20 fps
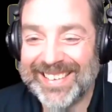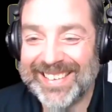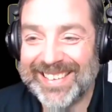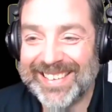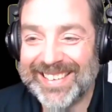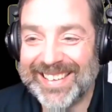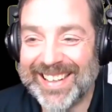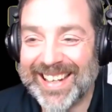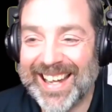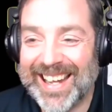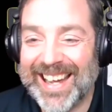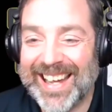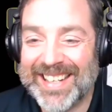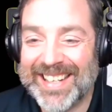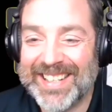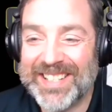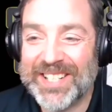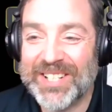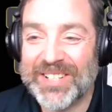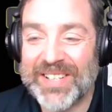in Mexico. I
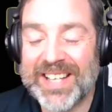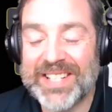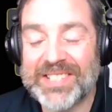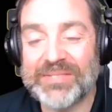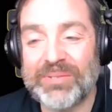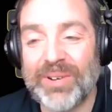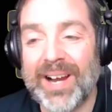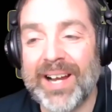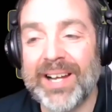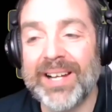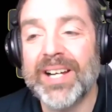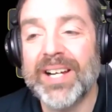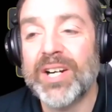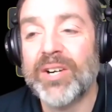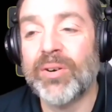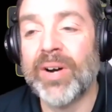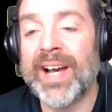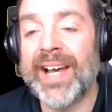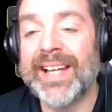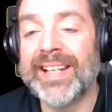know that's right.
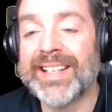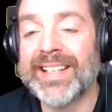Well, hey,